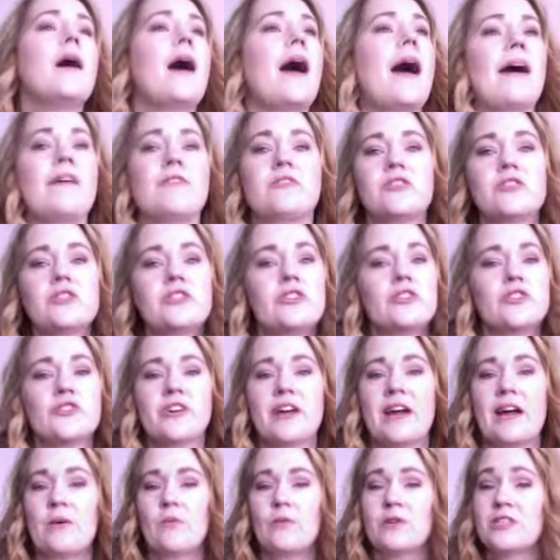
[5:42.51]
After
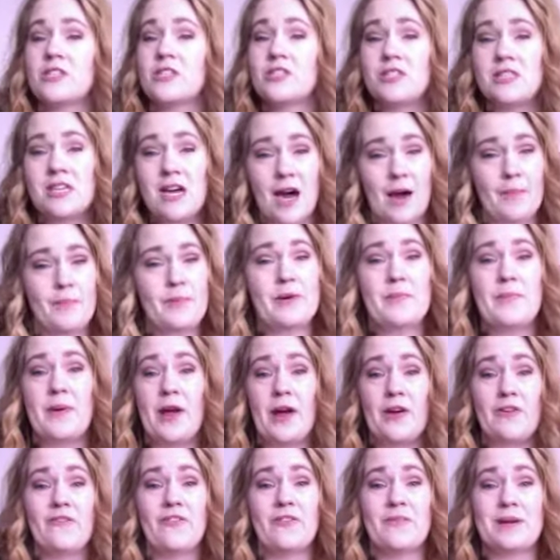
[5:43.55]
surgery, I was not
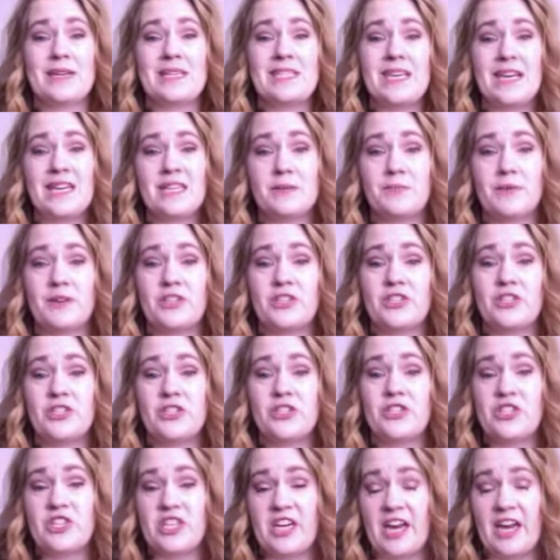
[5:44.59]
prepared for my taste buds to
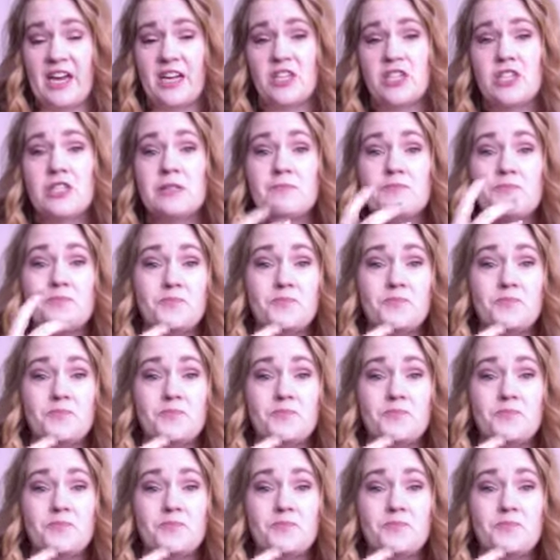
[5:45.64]
change.